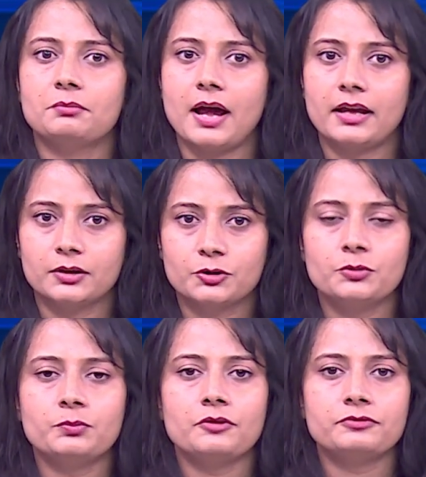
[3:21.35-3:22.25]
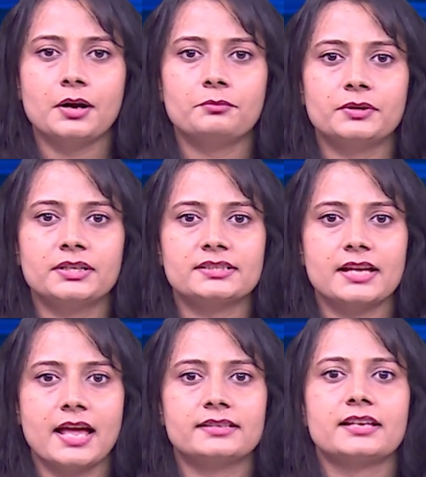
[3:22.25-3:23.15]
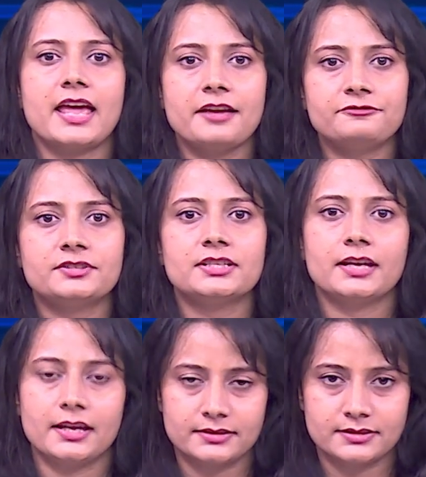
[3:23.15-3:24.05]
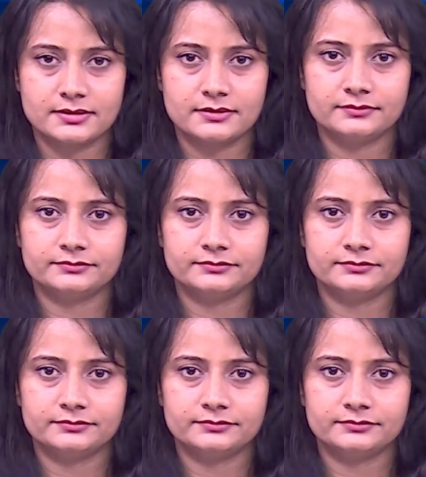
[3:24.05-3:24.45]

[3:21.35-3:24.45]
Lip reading: by a group of companies as FTS.